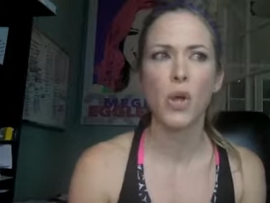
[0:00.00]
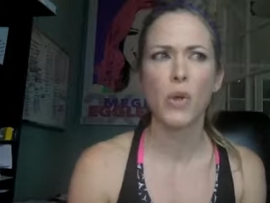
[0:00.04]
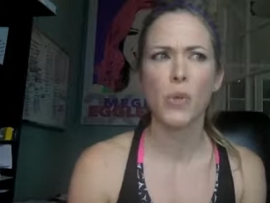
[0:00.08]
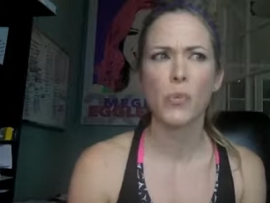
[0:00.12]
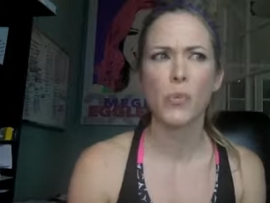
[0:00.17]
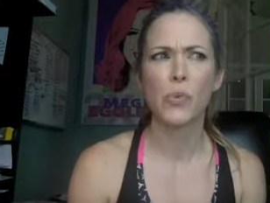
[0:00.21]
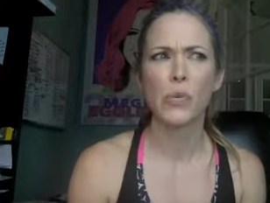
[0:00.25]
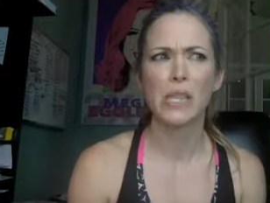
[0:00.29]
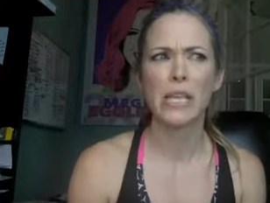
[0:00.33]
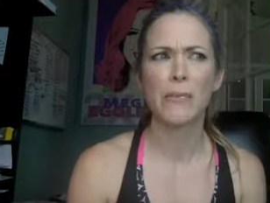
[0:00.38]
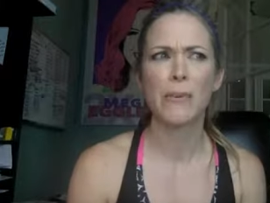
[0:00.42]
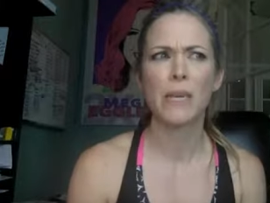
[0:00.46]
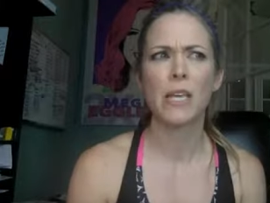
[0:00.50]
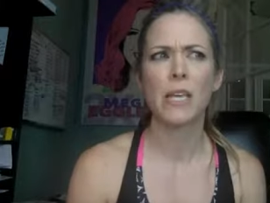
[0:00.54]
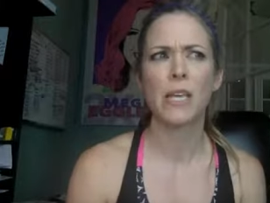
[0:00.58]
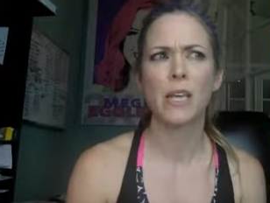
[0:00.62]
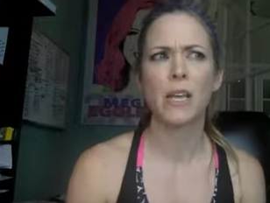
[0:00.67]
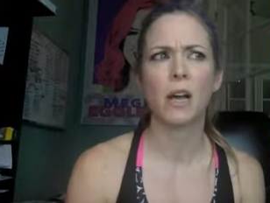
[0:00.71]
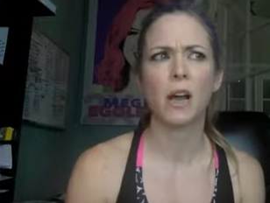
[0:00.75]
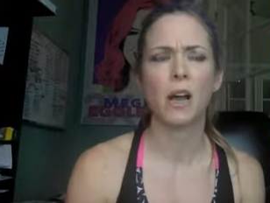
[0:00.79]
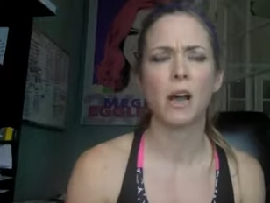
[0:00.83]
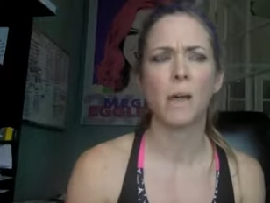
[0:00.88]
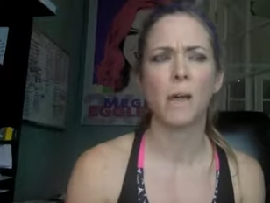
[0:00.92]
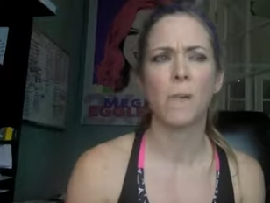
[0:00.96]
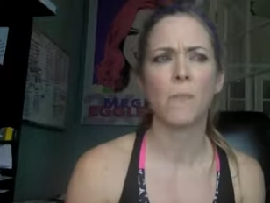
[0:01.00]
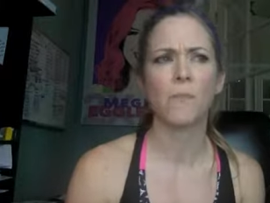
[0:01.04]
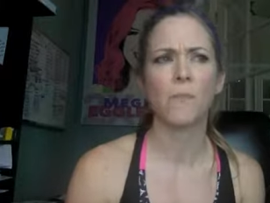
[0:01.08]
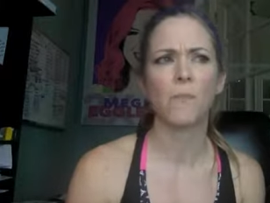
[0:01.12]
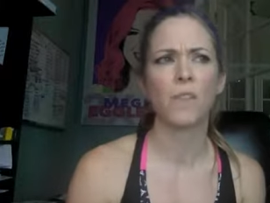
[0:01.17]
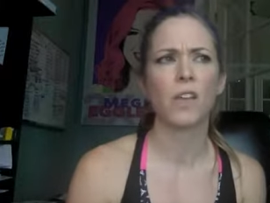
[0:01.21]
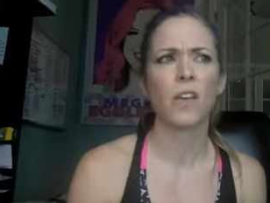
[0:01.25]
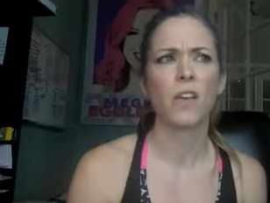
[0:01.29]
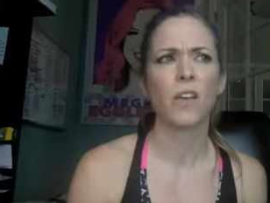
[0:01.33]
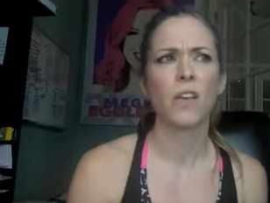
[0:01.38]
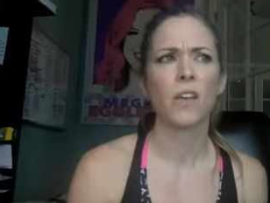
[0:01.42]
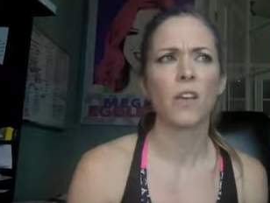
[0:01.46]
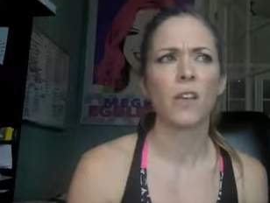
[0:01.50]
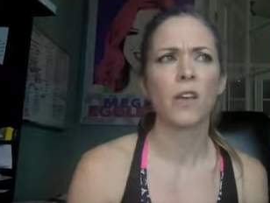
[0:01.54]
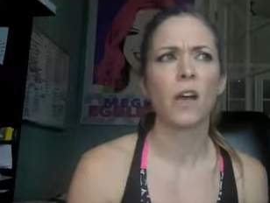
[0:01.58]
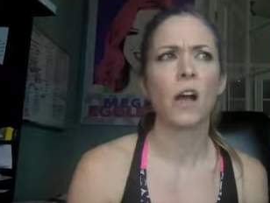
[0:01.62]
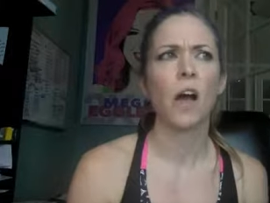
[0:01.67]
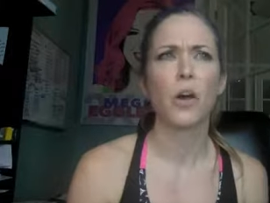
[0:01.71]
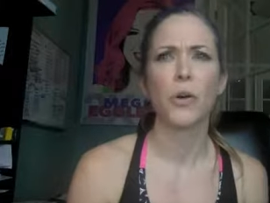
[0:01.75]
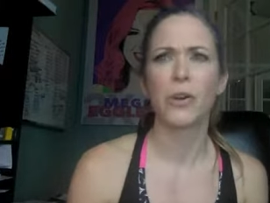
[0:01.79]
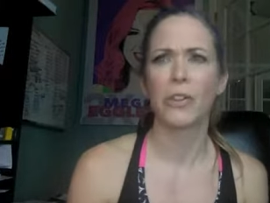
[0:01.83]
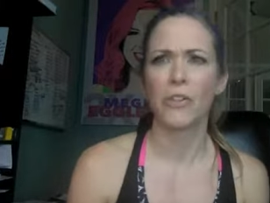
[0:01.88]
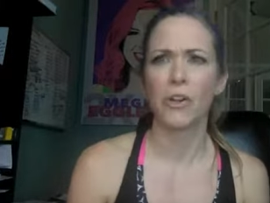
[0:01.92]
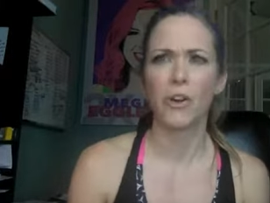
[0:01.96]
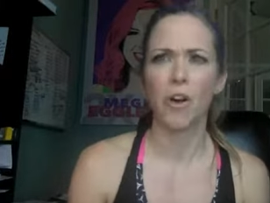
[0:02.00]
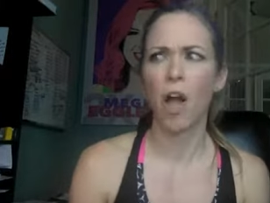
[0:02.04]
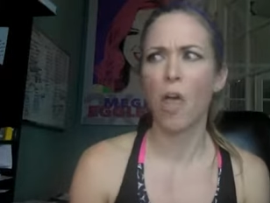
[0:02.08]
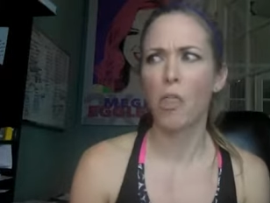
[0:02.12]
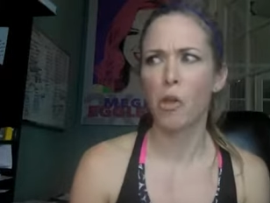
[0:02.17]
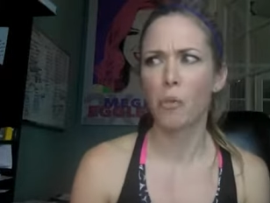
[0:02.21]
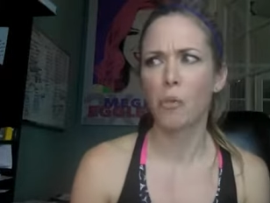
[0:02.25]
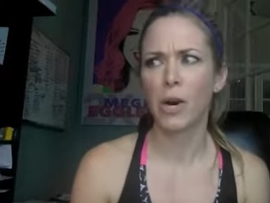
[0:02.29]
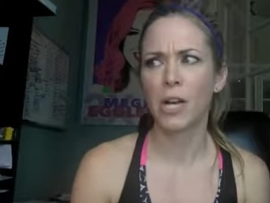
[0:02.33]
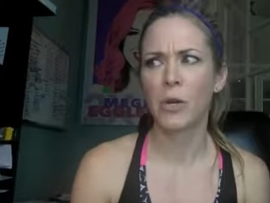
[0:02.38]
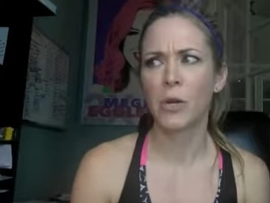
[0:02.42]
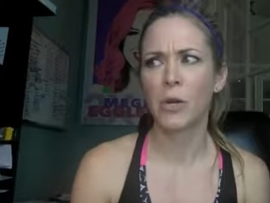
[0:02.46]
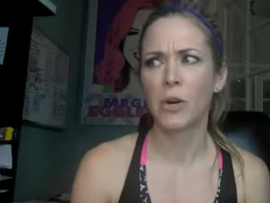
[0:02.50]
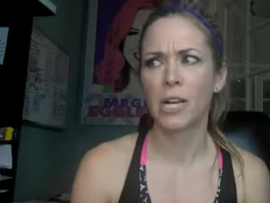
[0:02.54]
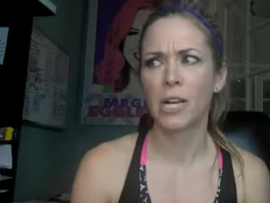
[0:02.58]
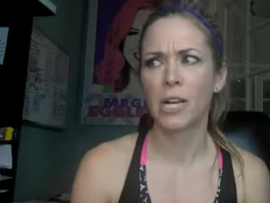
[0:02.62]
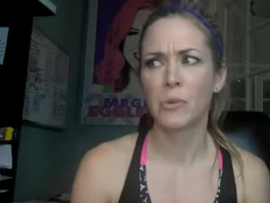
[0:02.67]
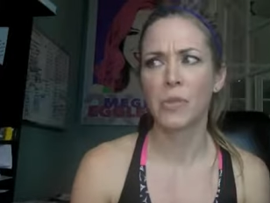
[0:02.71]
really be um, honoring their other priorities.